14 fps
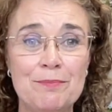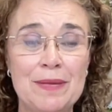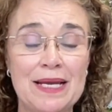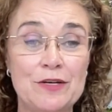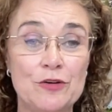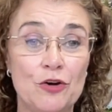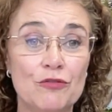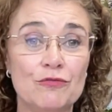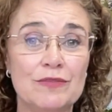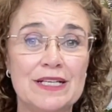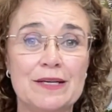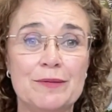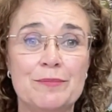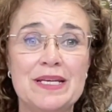may not
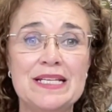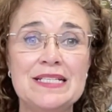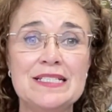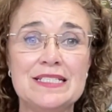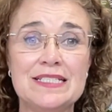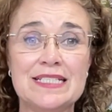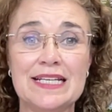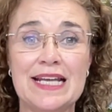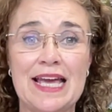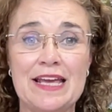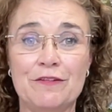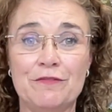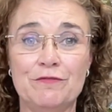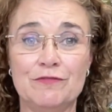recommend
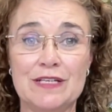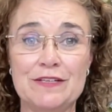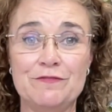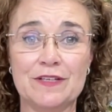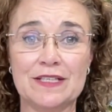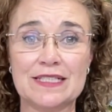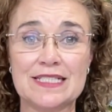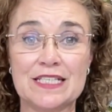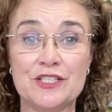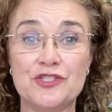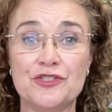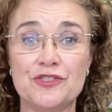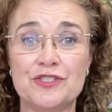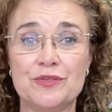delaying refixing
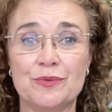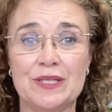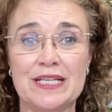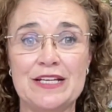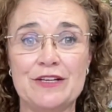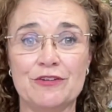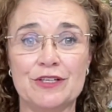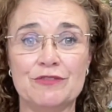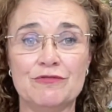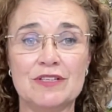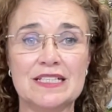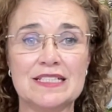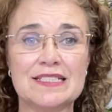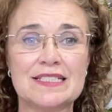due to inherent
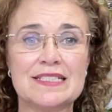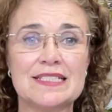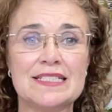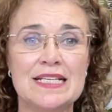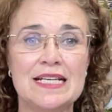risks.